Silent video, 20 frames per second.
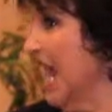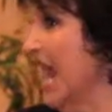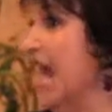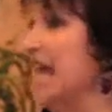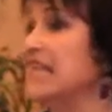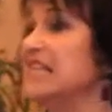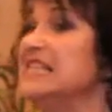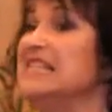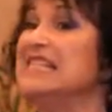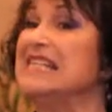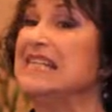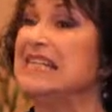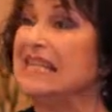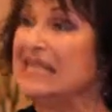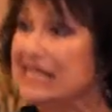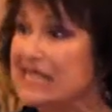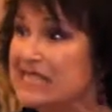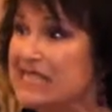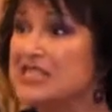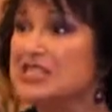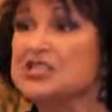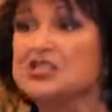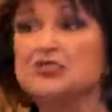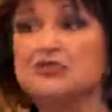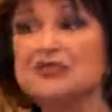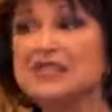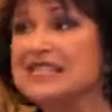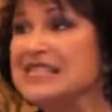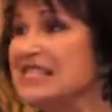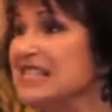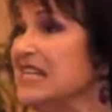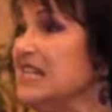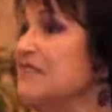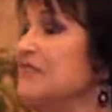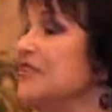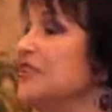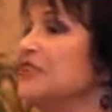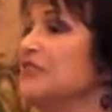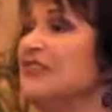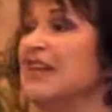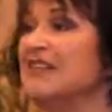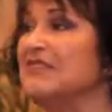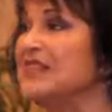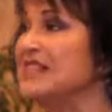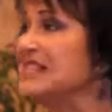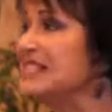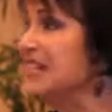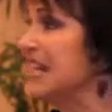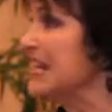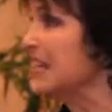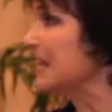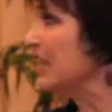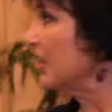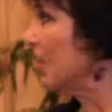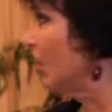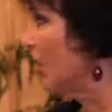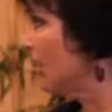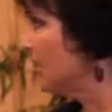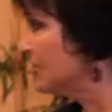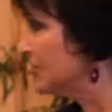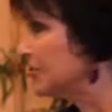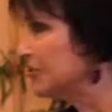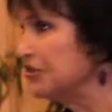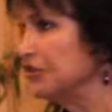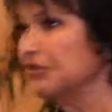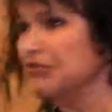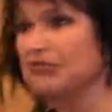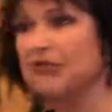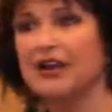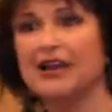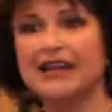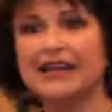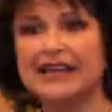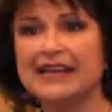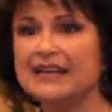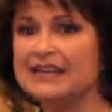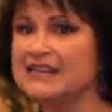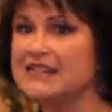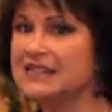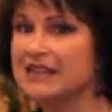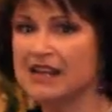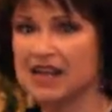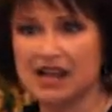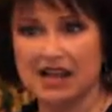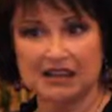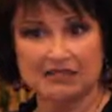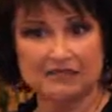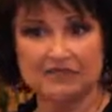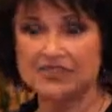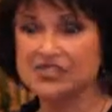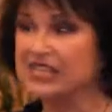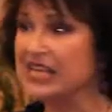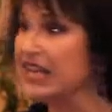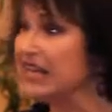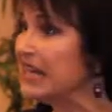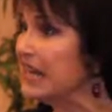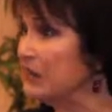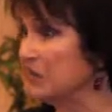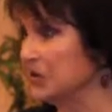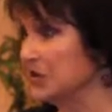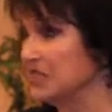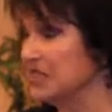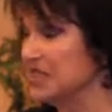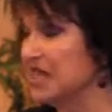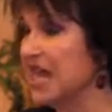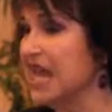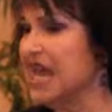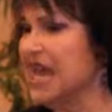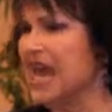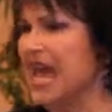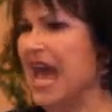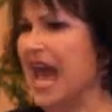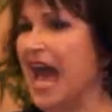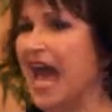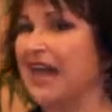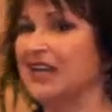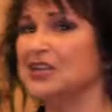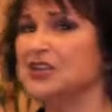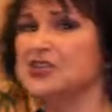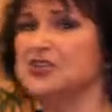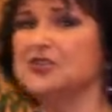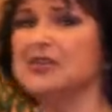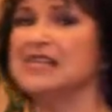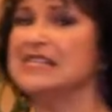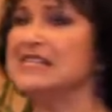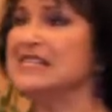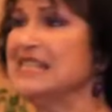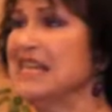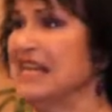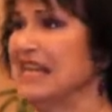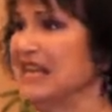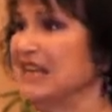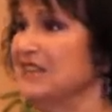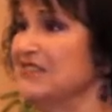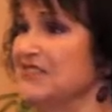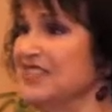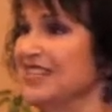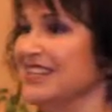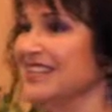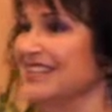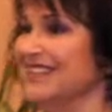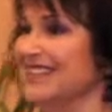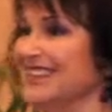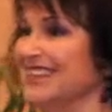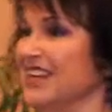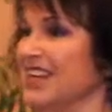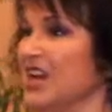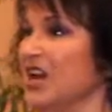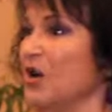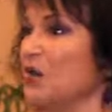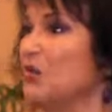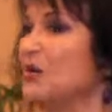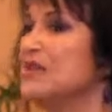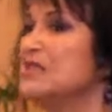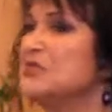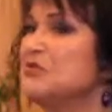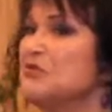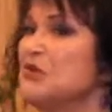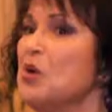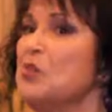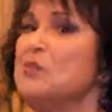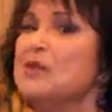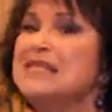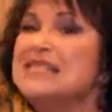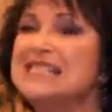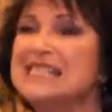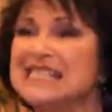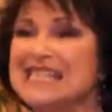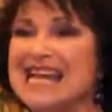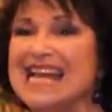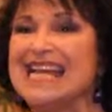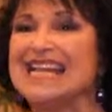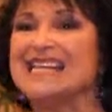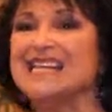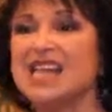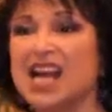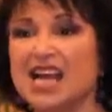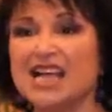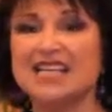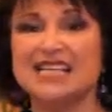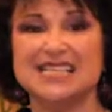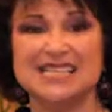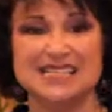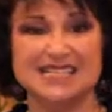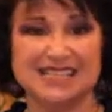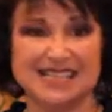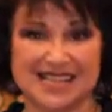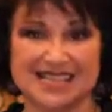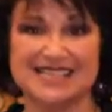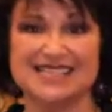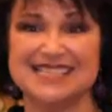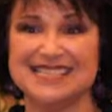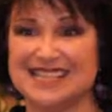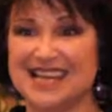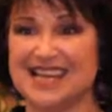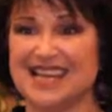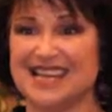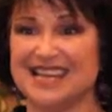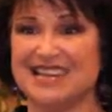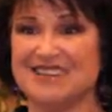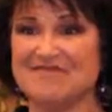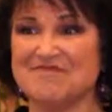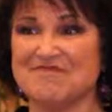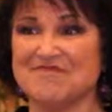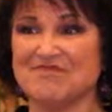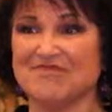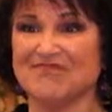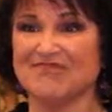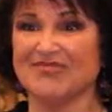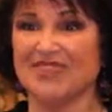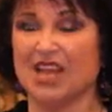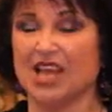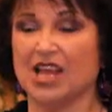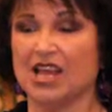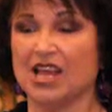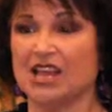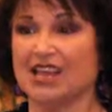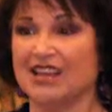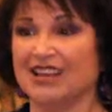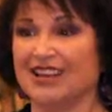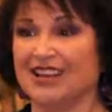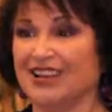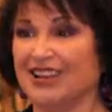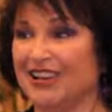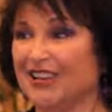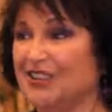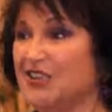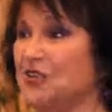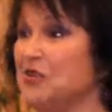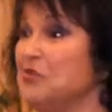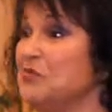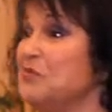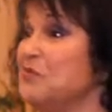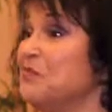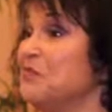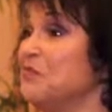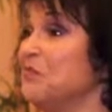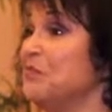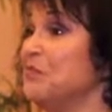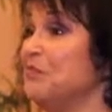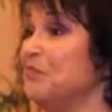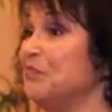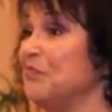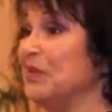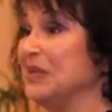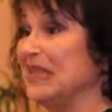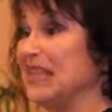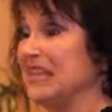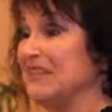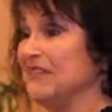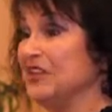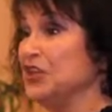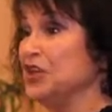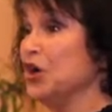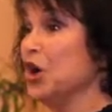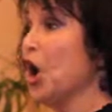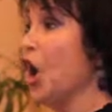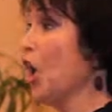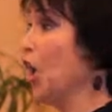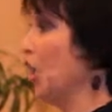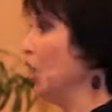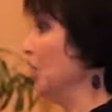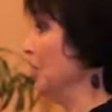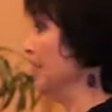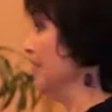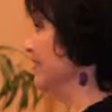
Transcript: And it's easy to receive. You don't have to stay at the altar crying to God for 10 hours. How did you get saved? What does Romans 10, 9, and 10 say? You believe in your heart